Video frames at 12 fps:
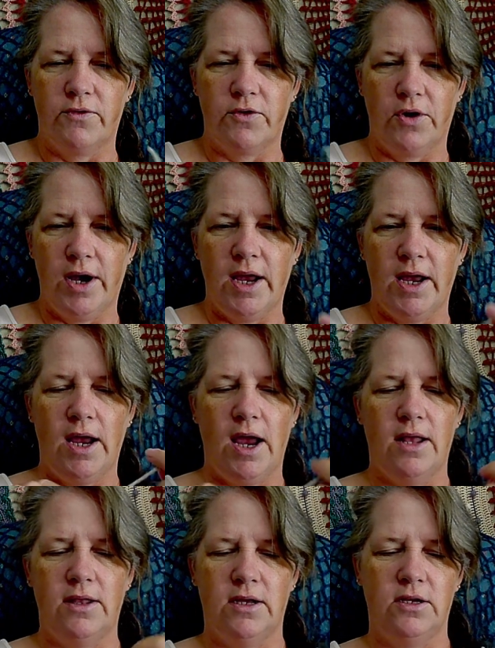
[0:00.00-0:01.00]
gray
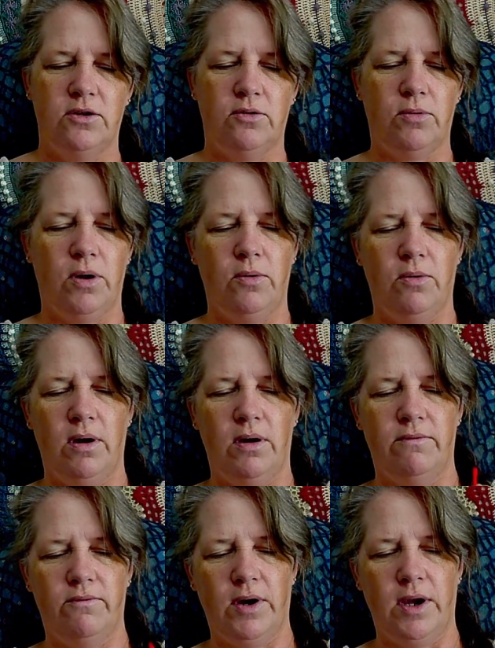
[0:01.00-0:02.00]
and then your row
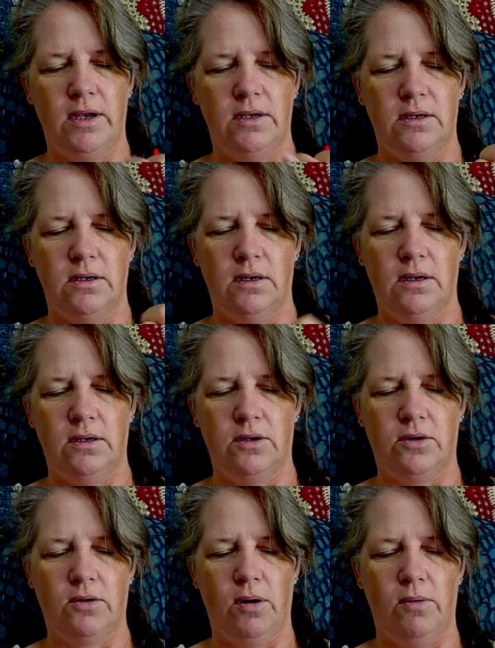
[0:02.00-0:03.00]
of red and your
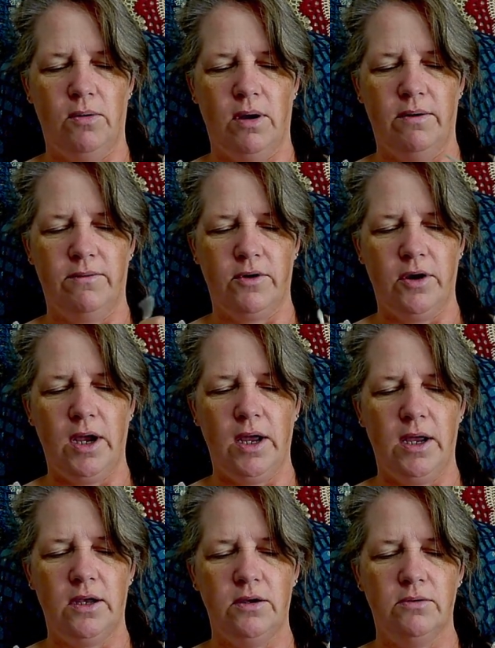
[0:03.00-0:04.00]
row of gray
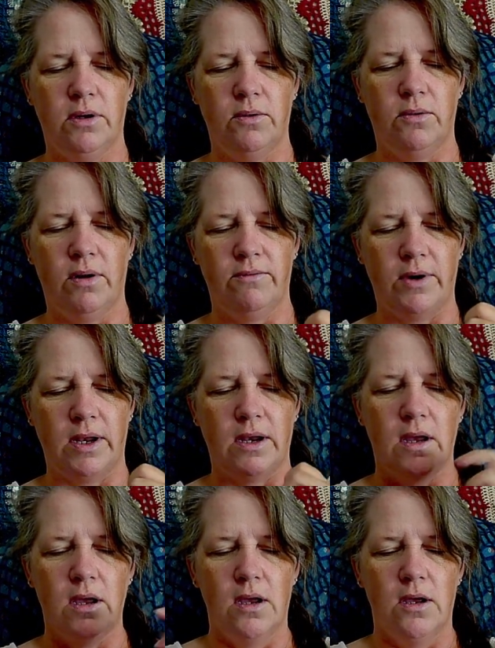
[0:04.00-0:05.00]
and your row of red.
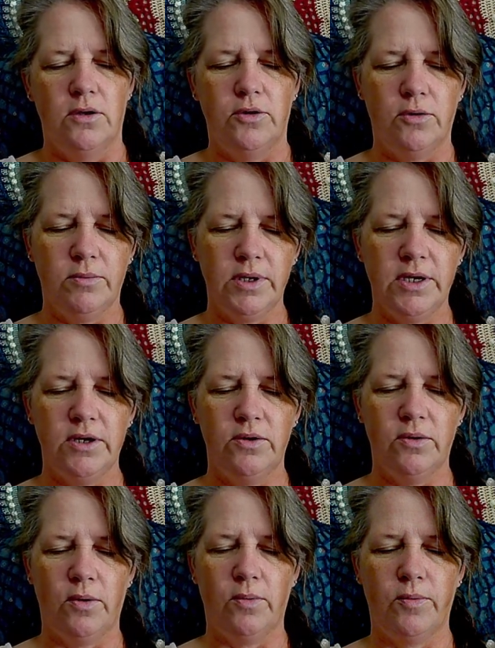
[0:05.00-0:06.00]
Normally
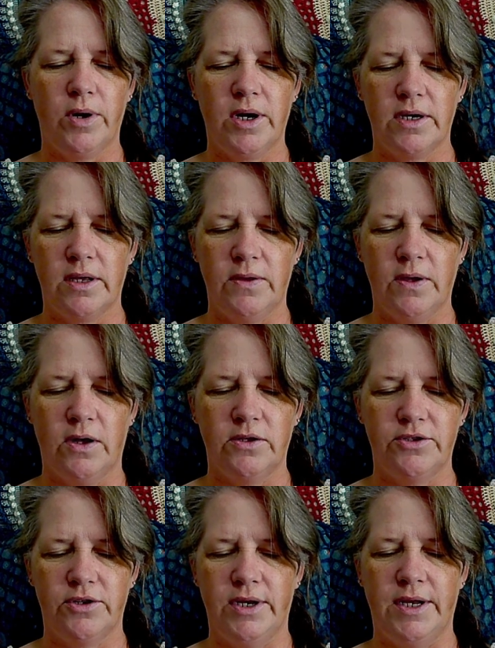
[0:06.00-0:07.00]
you work the
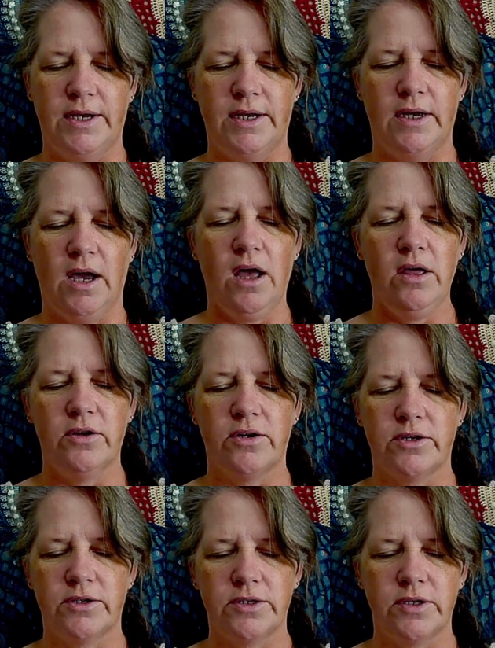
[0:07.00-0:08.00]
alternating
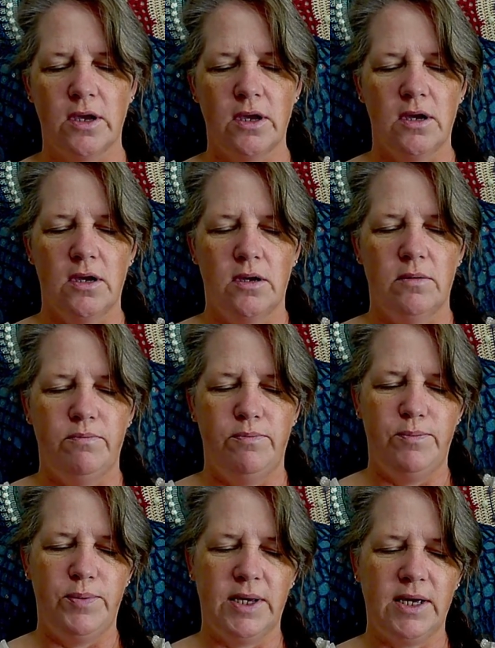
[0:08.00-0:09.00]
colors
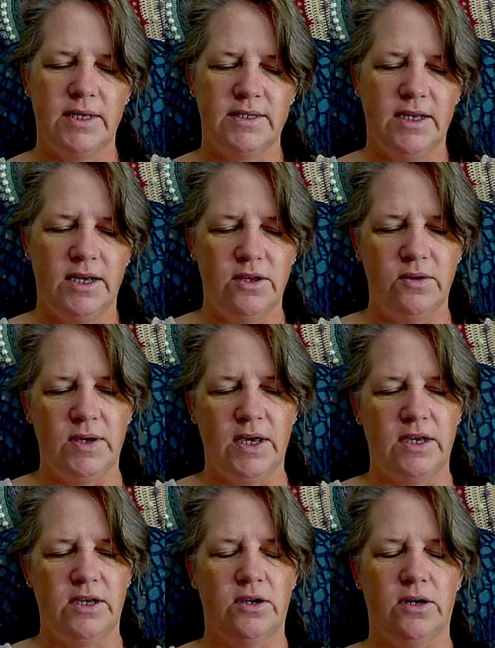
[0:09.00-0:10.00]
because how you
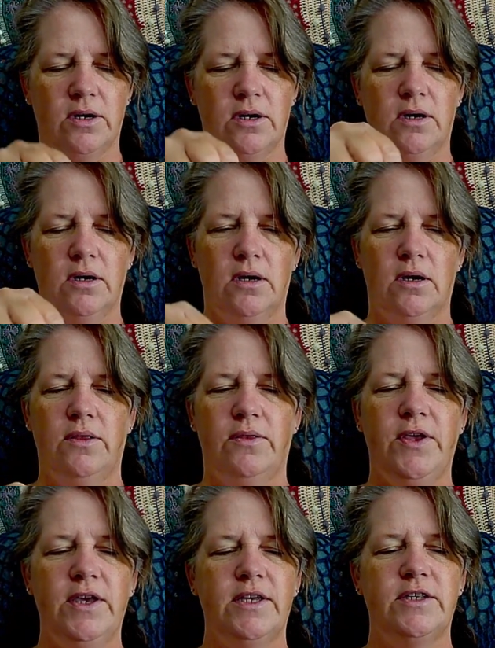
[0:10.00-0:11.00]
get your
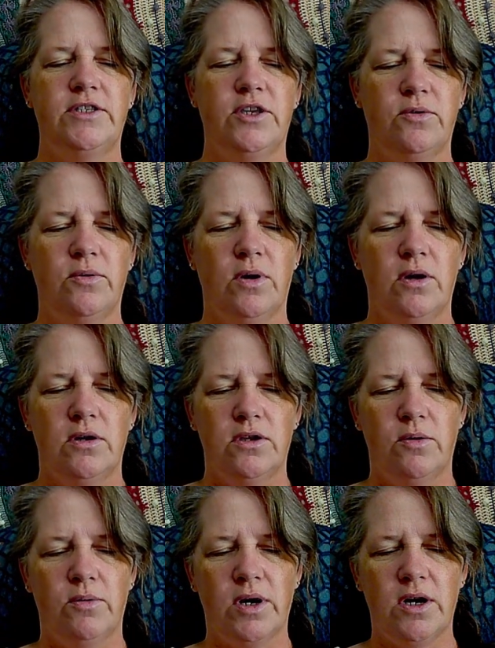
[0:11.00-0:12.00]
thing is you
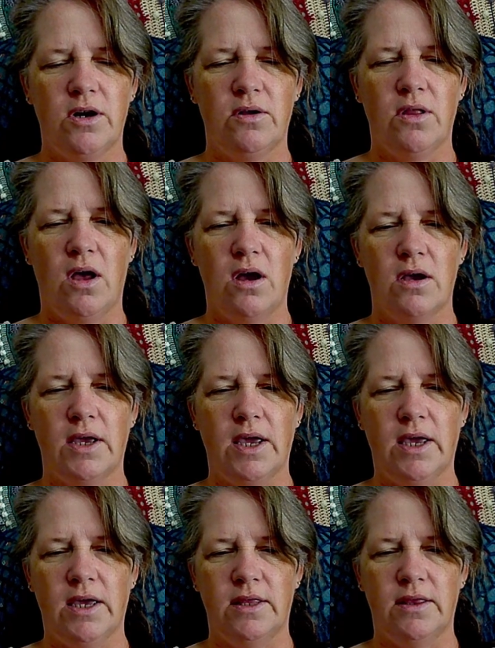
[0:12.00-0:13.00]
work along
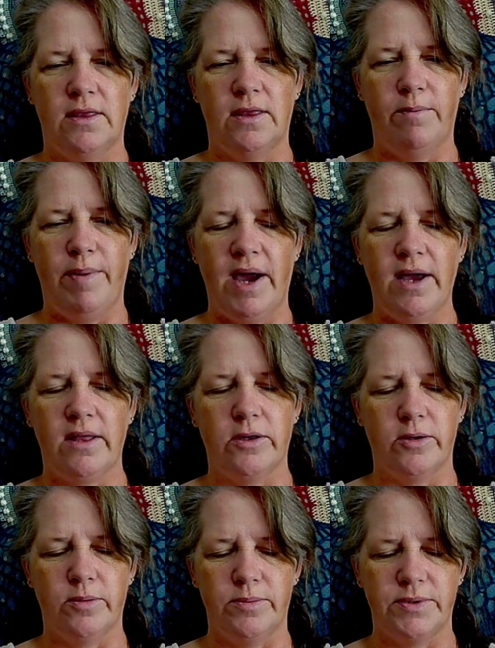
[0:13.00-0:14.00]
in the back
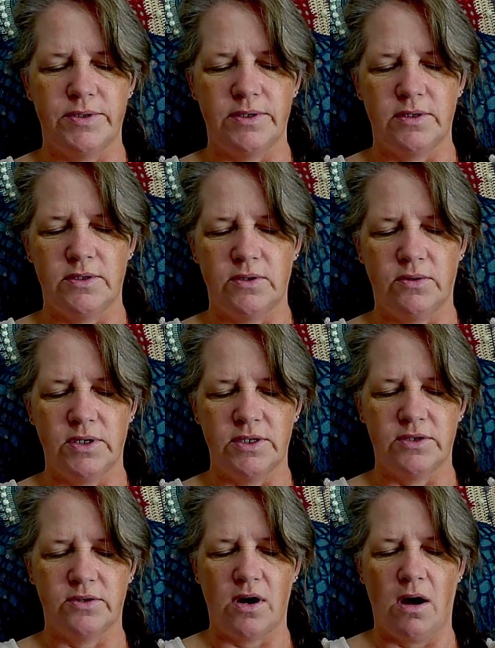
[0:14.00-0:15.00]
loops. So these
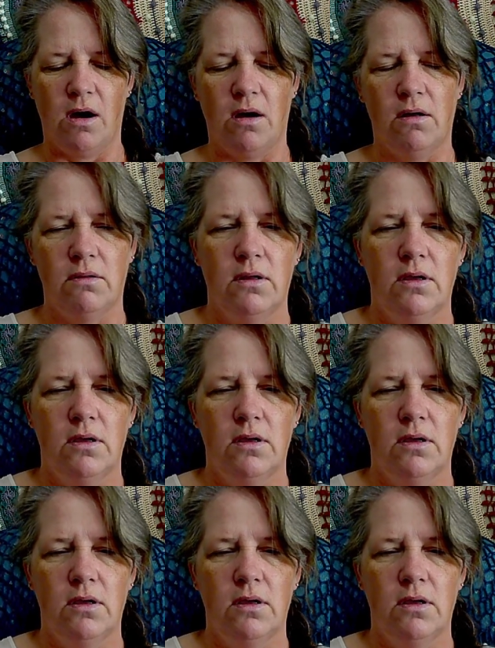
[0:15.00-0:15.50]
are all